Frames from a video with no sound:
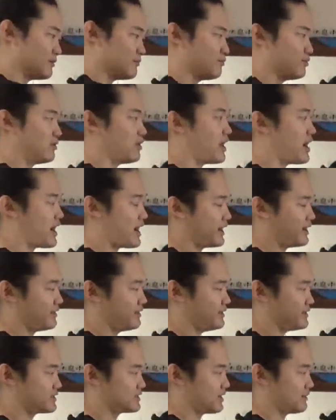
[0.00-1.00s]
apply
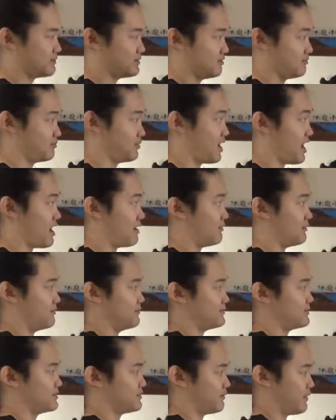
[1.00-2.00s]
these types of
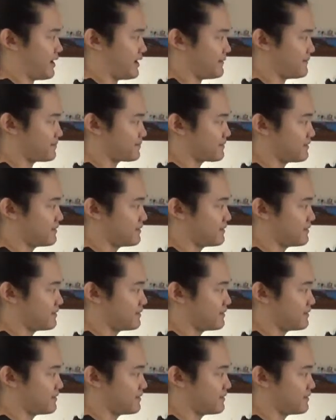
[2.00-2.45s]
problems, right?